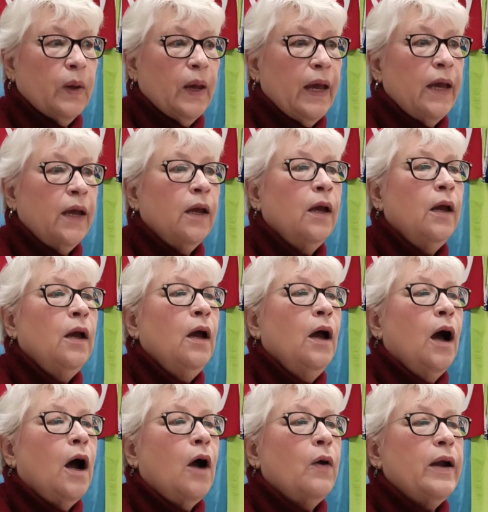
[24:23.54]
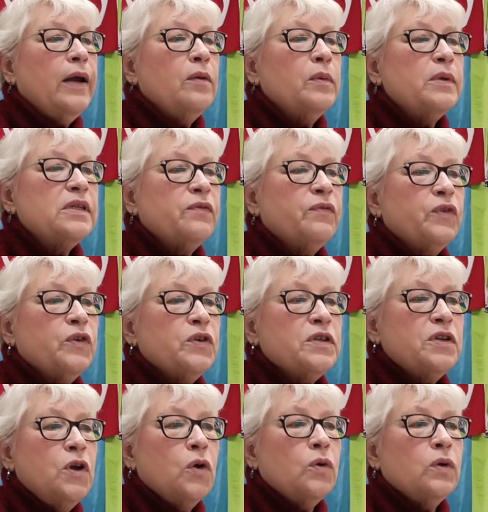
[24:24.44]
okay? All right, what's the
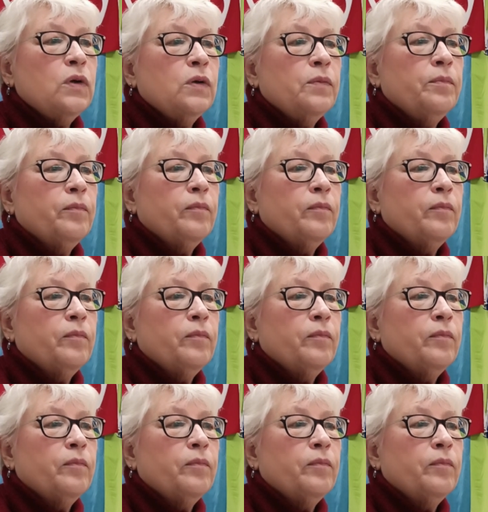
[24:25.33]
first note?